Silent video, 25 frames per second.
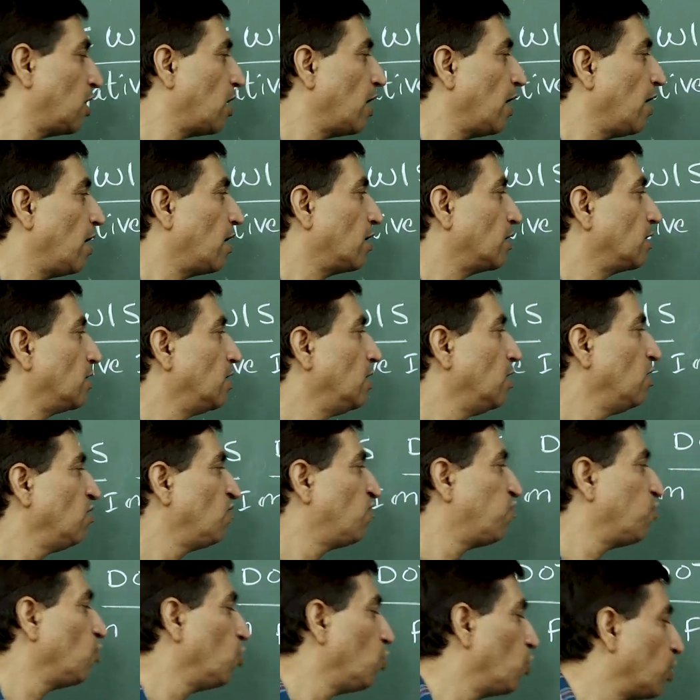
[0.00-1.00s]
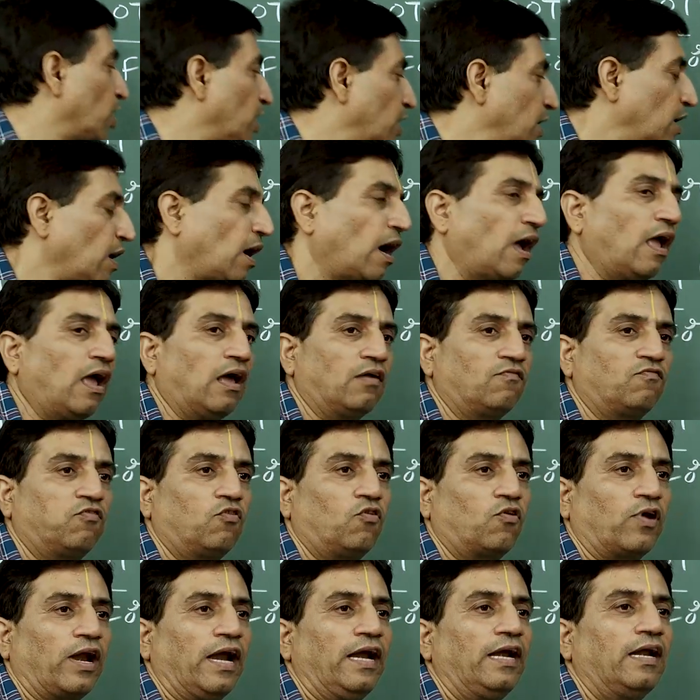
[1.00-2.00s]
ion, fluorine ion,
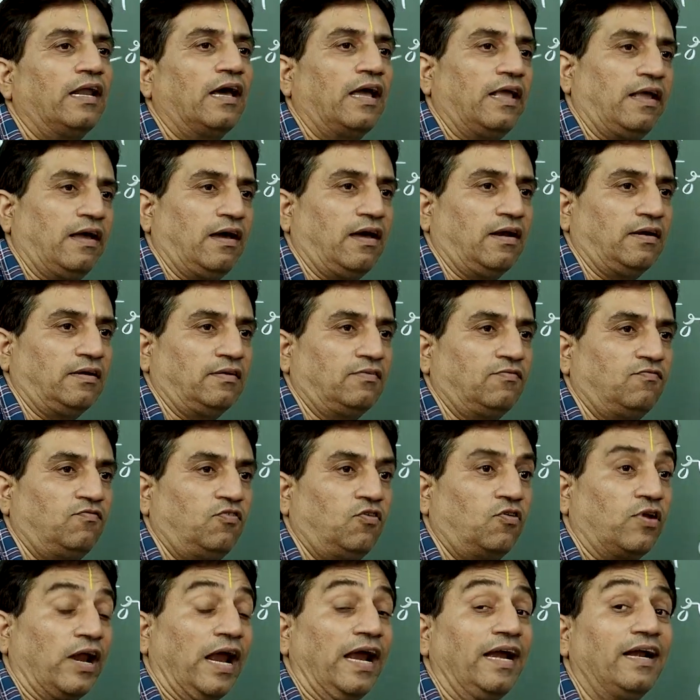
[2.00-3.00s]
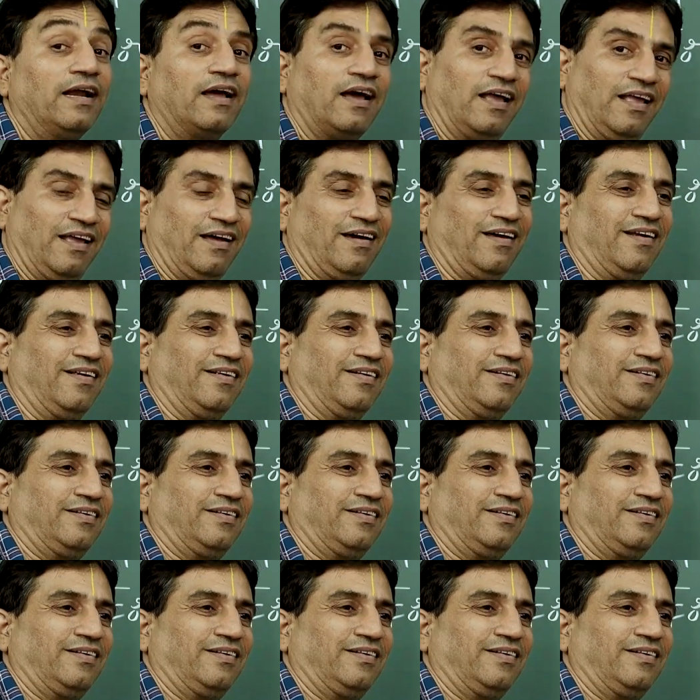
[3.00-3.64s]
fluoride ion.